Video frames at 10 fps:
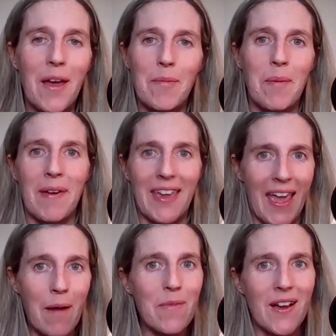but my
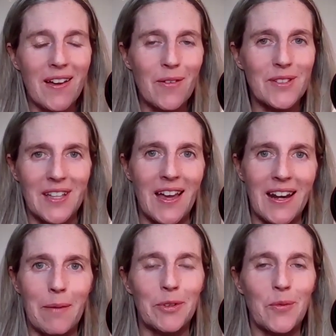camera was
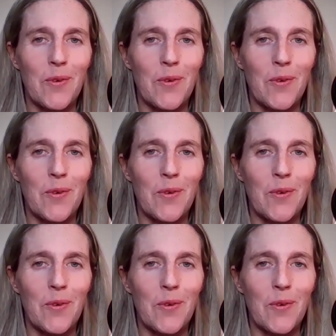not able to